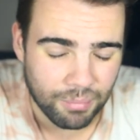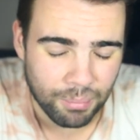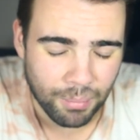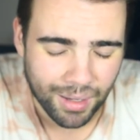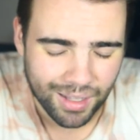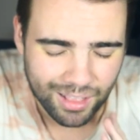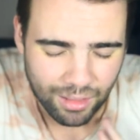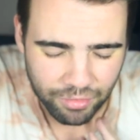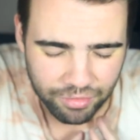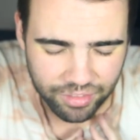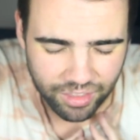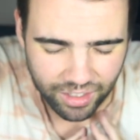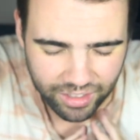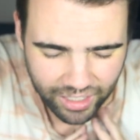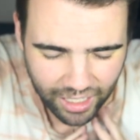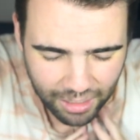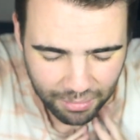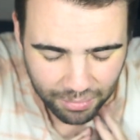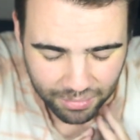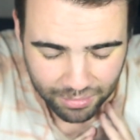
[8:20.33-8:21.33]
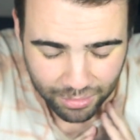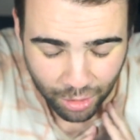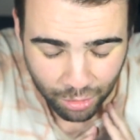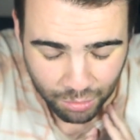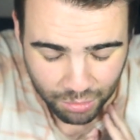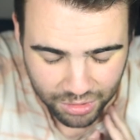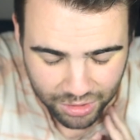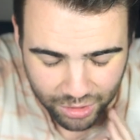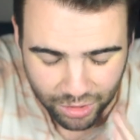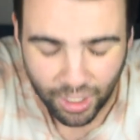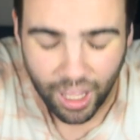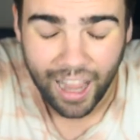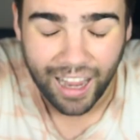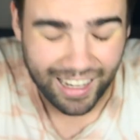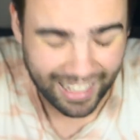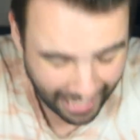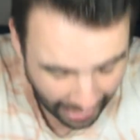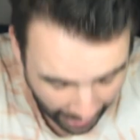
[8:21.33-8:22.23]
My love for that game knows, I